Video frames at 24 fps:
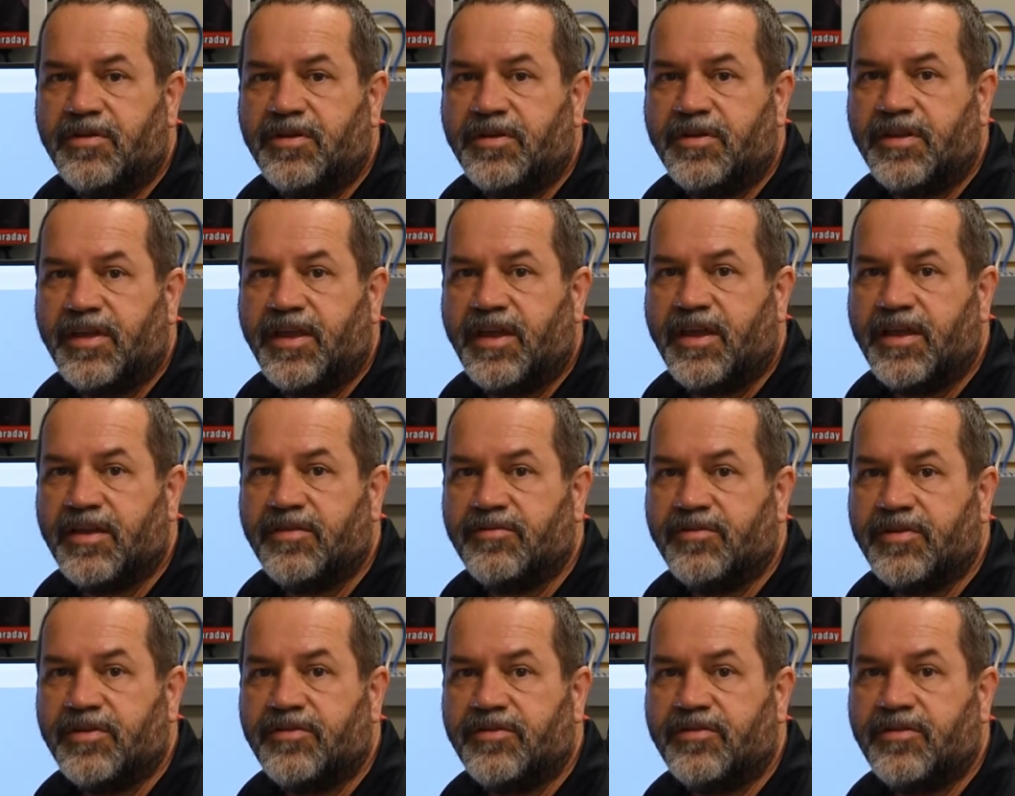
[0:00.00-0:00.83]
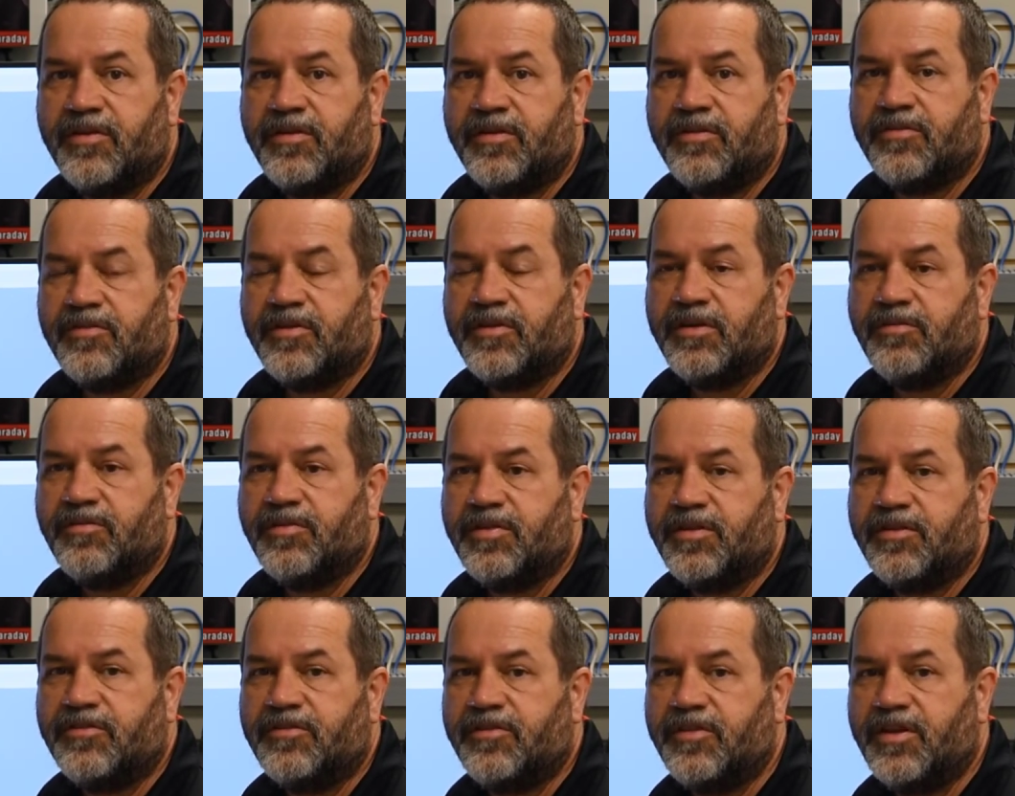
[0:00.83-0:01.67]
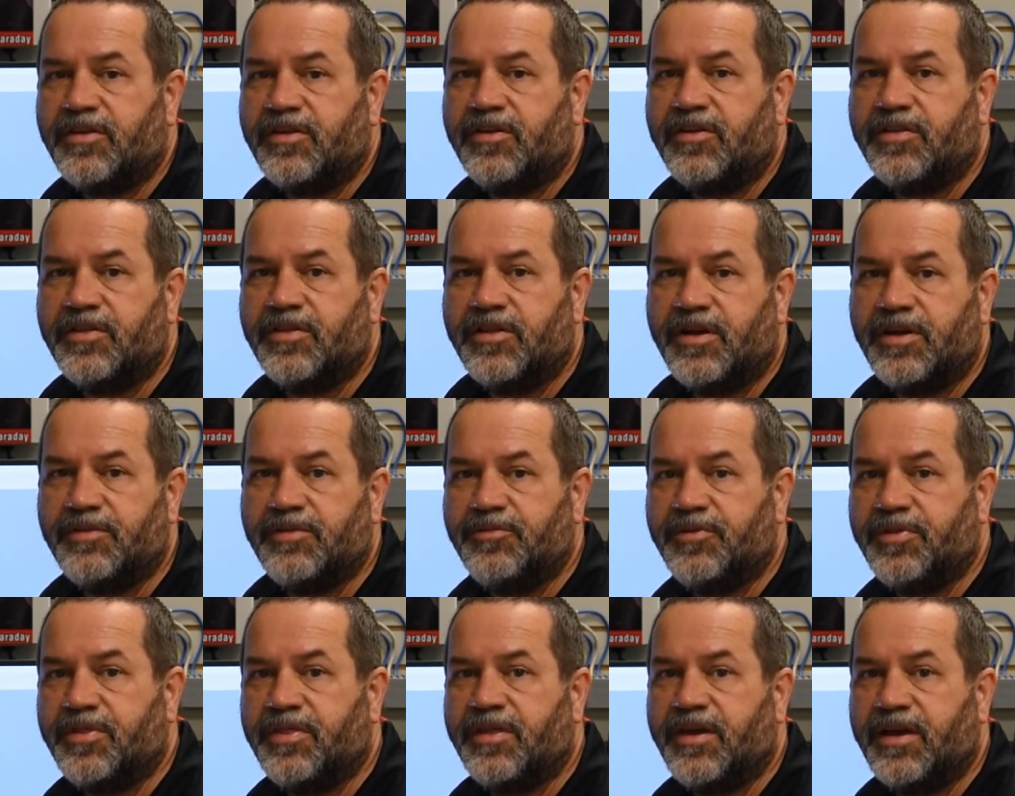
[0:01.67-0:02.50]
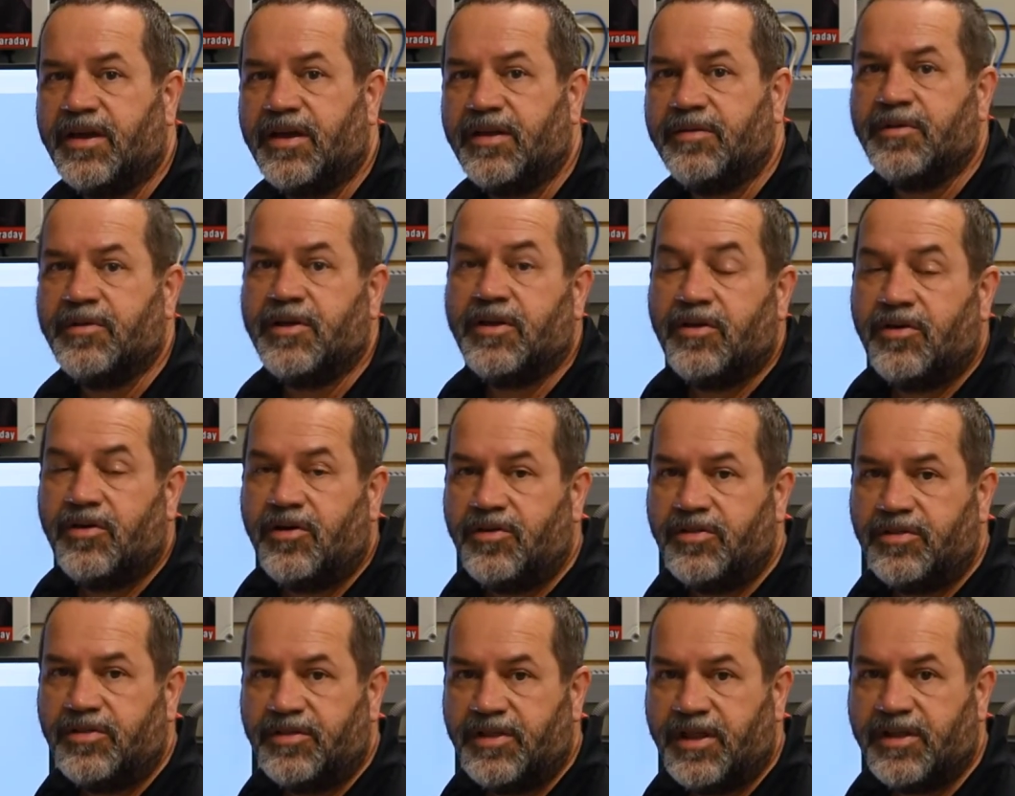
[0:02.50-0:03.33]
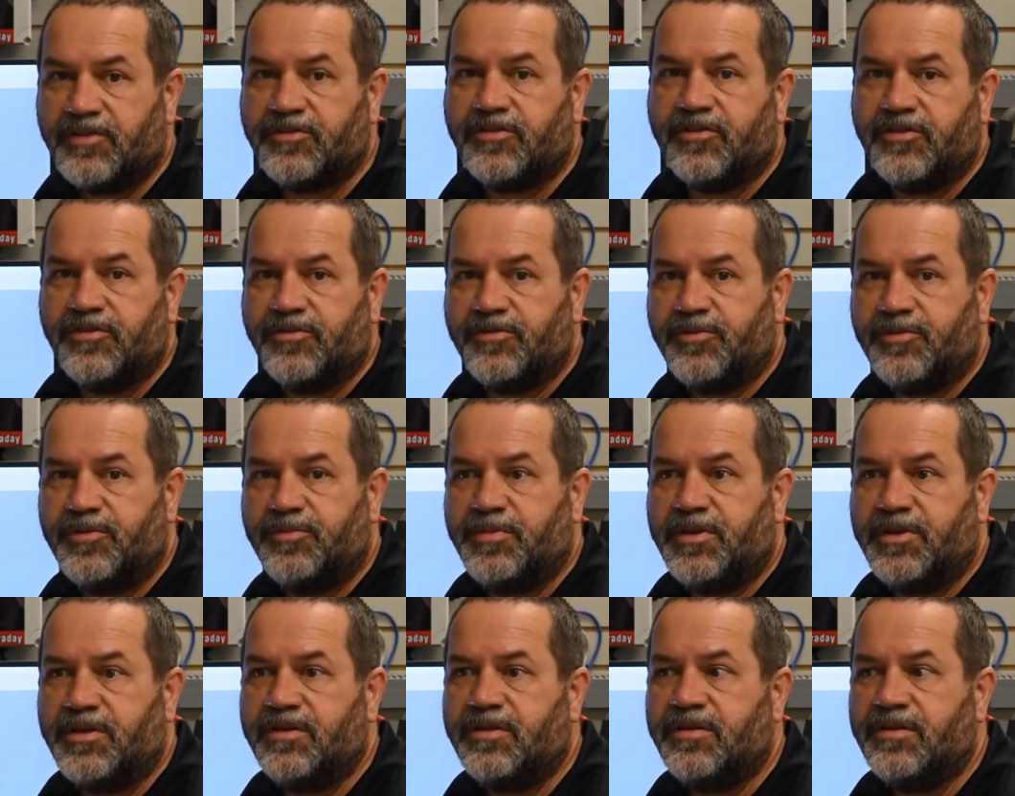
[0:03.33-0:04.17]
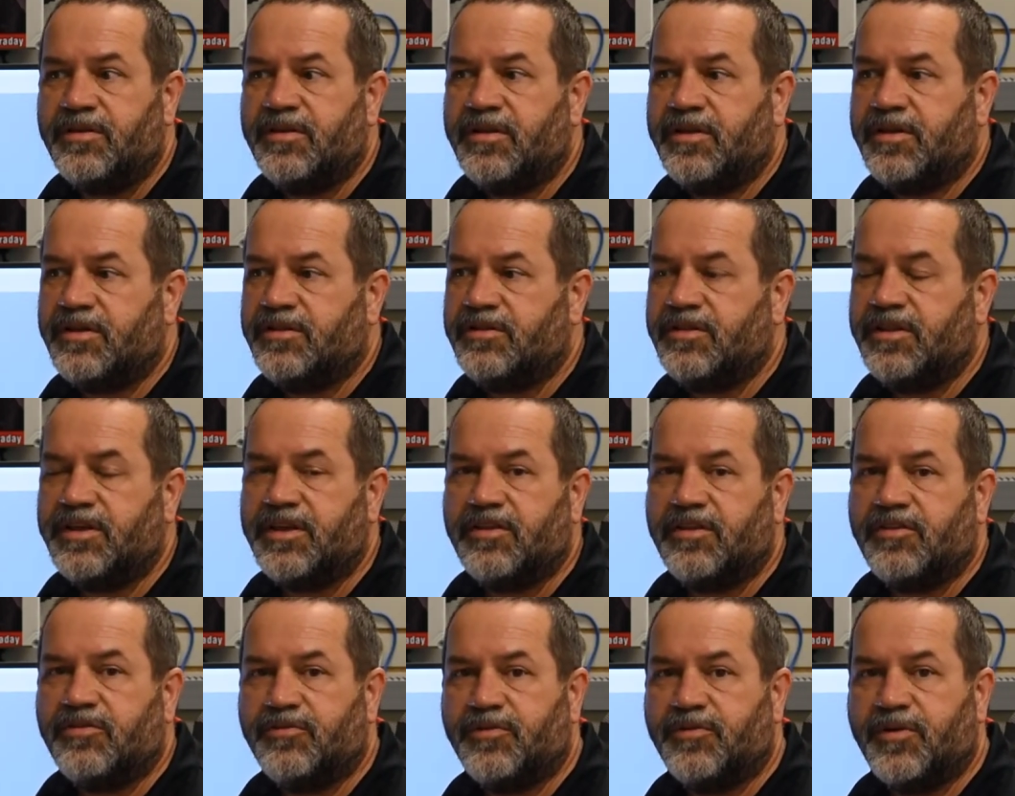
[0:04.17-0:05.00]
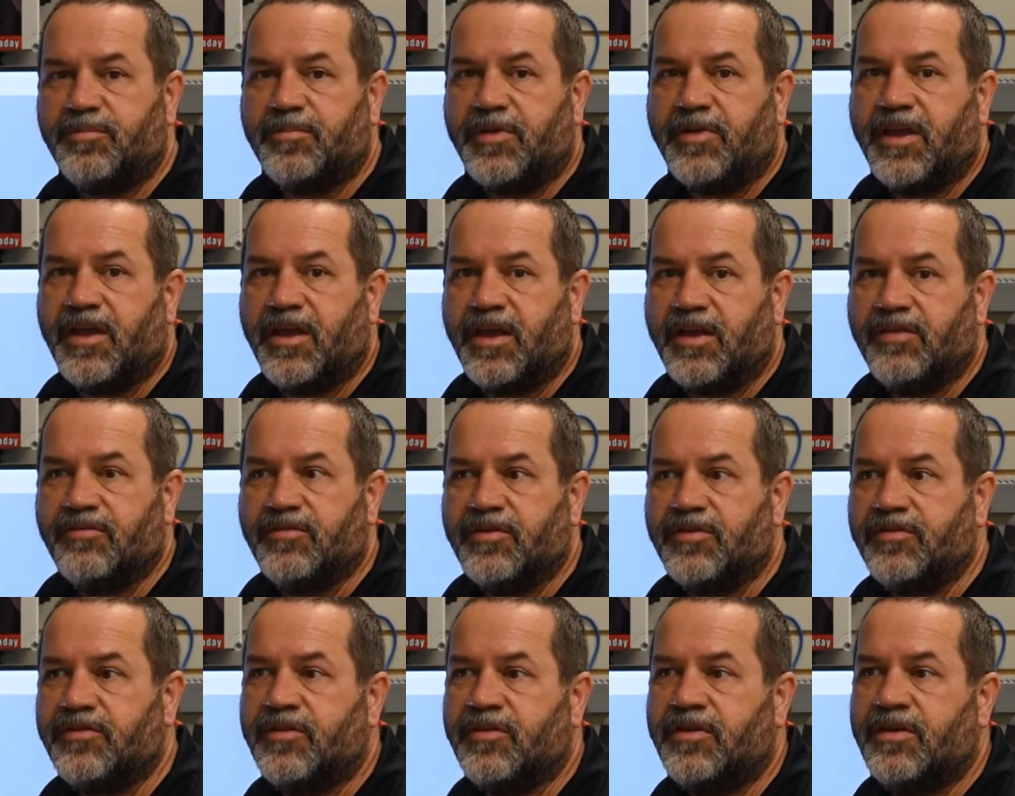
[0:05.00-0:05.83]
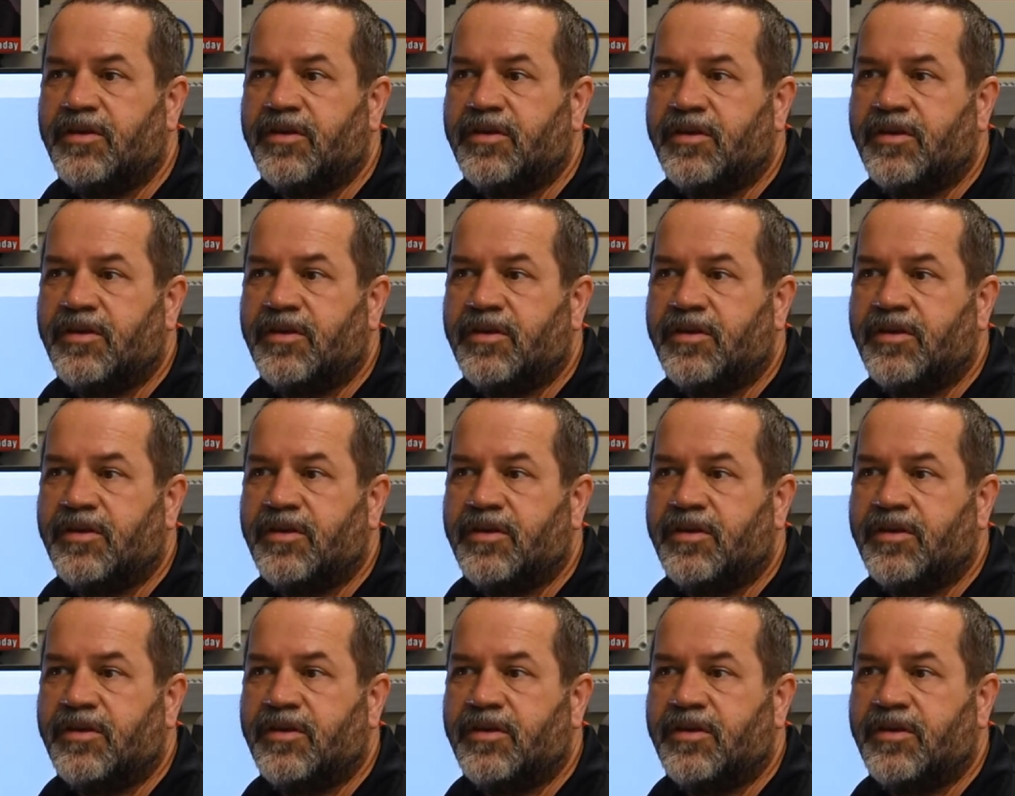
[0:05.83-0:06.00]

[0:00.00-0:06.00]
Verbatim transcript: on Canvas. So everything's done online with that. All the lectures will be linked from Canvas.